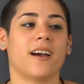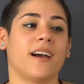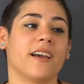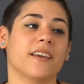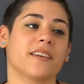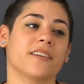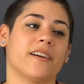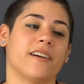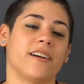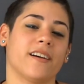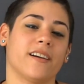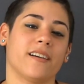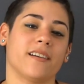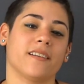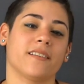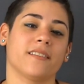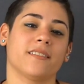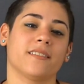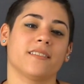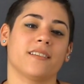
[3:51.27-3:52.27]
I
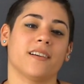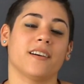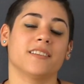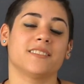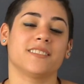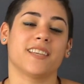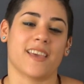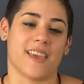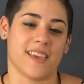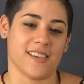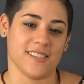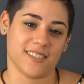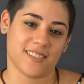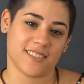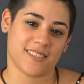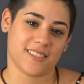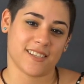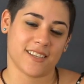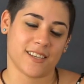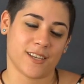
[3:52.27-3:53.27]
got a
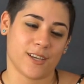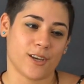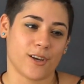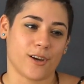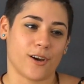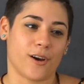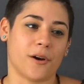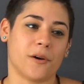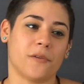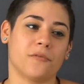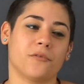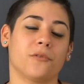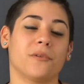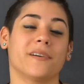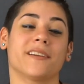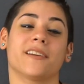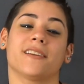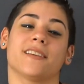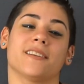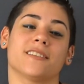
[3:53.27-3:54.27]
taste of
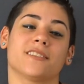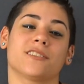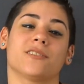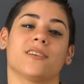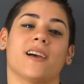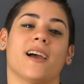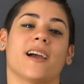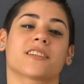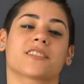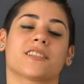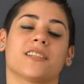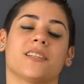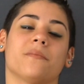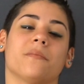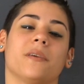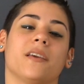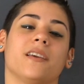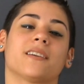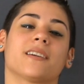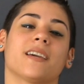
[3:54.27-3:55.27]
what it is to
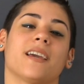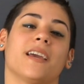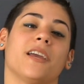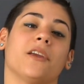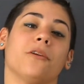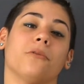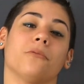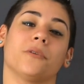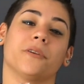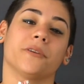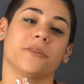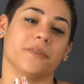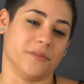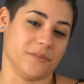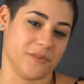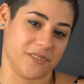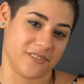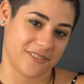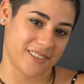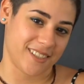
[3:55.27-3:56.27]
actually make a real
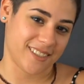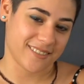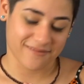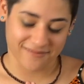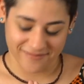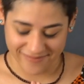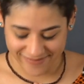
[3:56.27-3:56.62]
movie,